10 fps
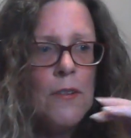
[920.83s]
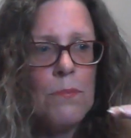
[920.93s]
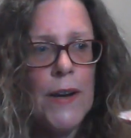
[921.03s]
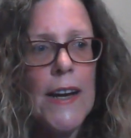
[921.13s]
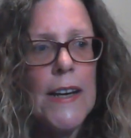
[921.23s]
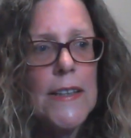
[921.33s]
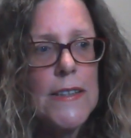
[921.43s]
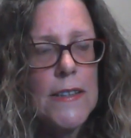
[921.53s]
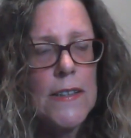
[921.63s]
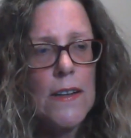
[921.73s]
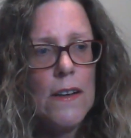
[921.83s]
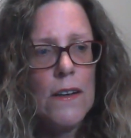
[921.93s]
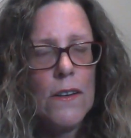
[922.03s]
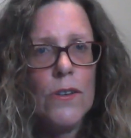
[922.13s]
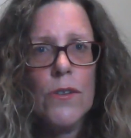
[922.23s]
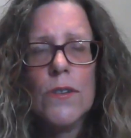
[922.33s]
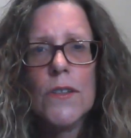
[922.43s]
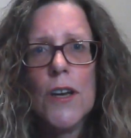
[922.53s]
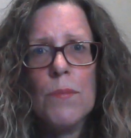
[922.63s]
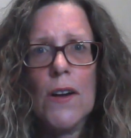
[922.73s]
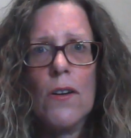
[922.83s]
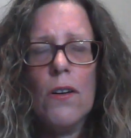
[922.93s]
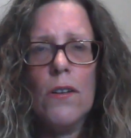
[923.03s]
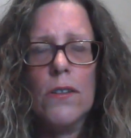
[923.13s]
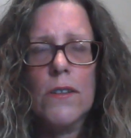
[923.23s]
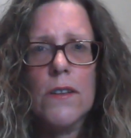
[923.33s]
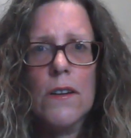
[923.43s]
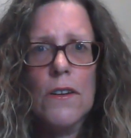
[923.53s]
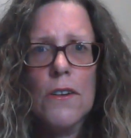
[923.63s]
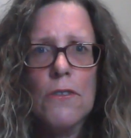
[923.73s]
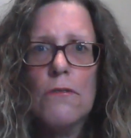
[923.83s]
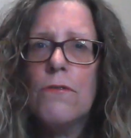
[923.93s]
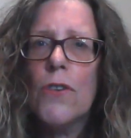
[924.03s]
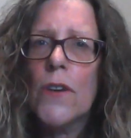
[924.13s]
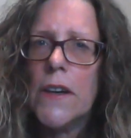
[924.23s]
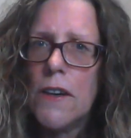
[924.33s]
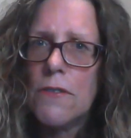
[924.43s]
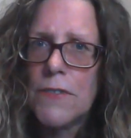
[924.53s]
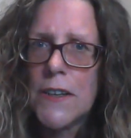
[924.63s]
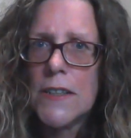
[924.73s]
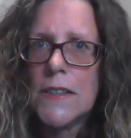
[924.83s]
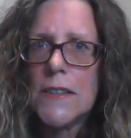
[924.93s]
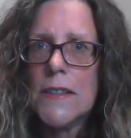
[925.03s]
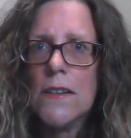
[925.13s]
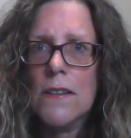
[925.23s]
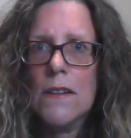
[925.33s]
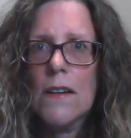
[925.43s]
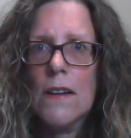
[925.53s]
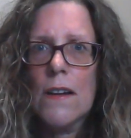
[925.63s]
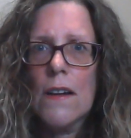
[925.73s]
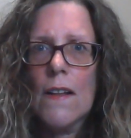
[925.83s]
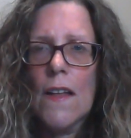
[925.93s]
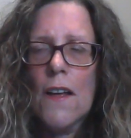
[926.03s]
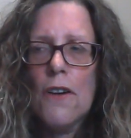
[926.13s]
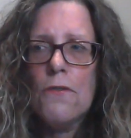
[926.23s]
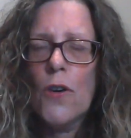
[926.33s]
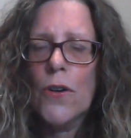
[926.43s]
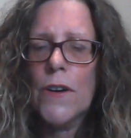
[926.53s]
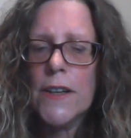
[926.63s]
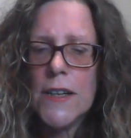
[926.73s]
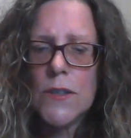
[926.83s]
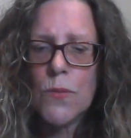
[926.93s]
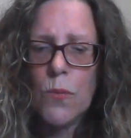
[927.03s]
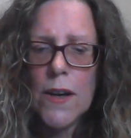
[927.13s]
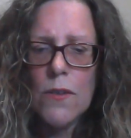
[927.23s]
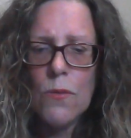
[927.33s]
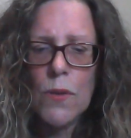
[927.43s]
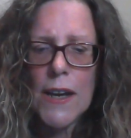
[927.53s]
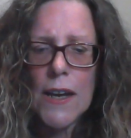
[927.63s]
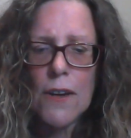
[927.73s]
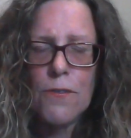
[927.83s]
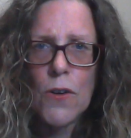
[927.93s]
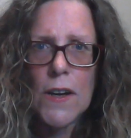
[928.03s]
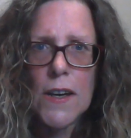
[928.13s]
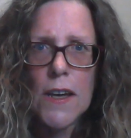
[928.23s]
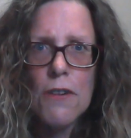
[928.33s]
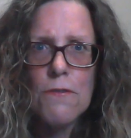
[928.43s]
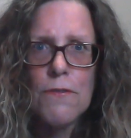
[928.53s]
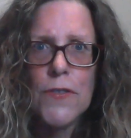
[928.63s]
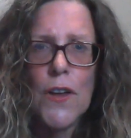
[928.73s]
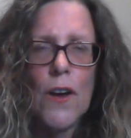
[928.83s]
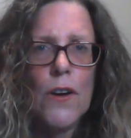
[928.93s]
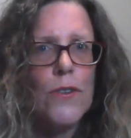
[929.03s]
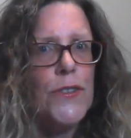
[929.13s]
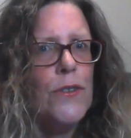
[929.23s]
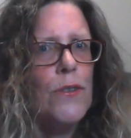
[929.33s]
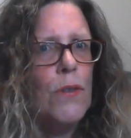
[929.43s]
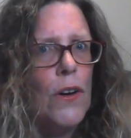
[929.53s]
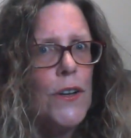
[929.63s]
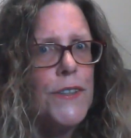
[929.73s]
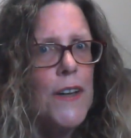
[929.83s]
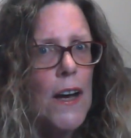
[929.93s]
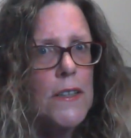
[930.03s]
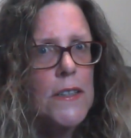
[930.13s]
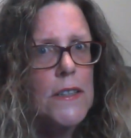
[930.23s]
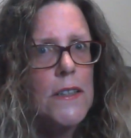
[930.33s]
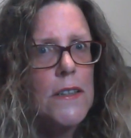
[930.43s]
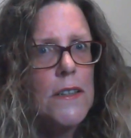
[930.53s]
Pace could also be called forgiveness. For it is when we forgive those who hurt us